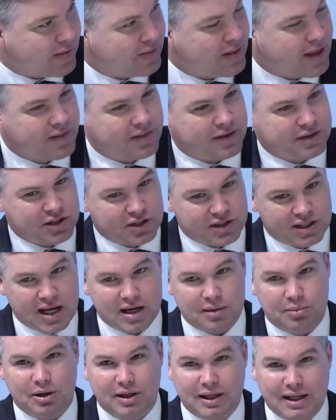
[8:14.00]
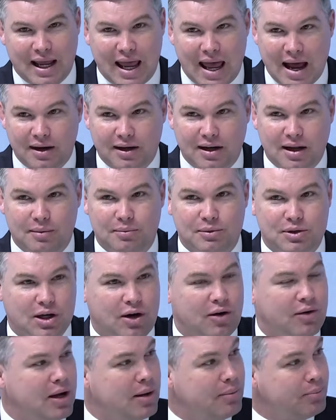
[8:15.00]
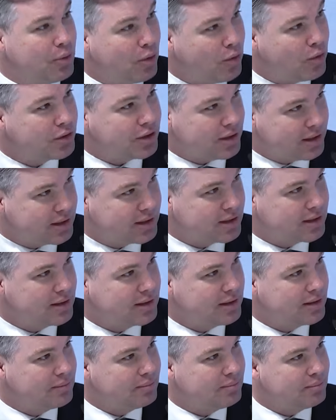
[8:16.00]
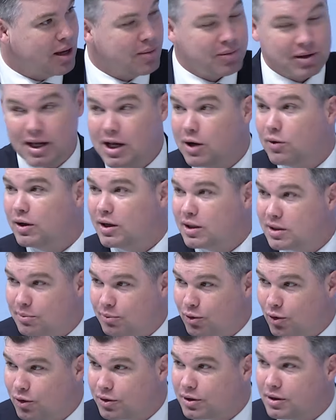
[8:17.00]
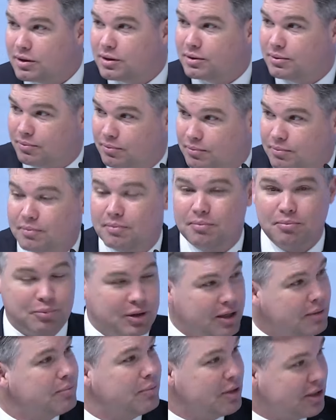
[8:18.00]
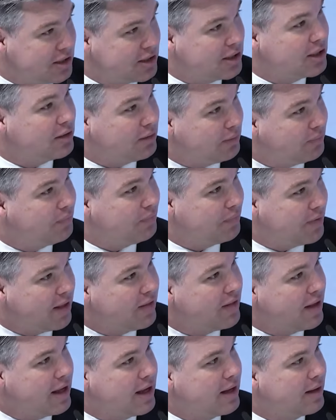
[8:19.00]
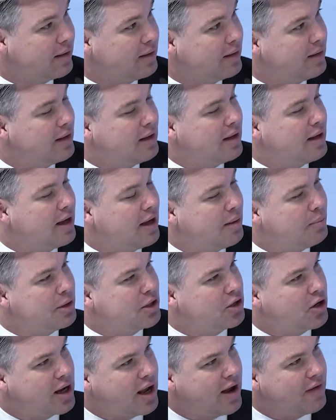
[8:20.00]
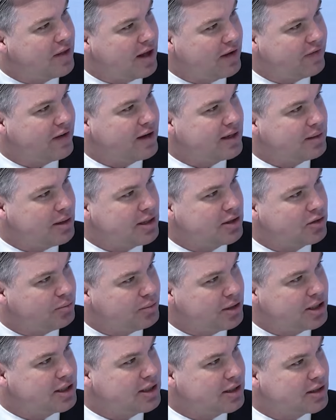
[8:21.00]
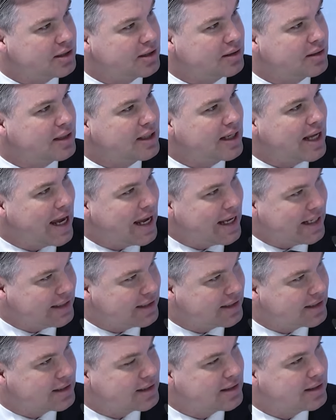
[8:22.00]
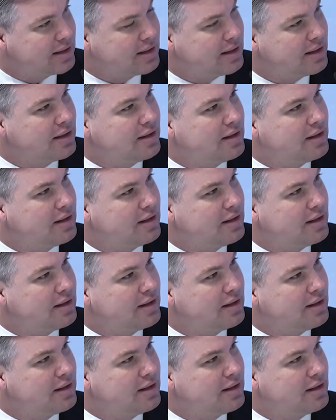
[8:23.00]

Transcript: And then the sustainability outcomes are important, maybe equally as important, but still they're there. But you've got to have that fundamental business case.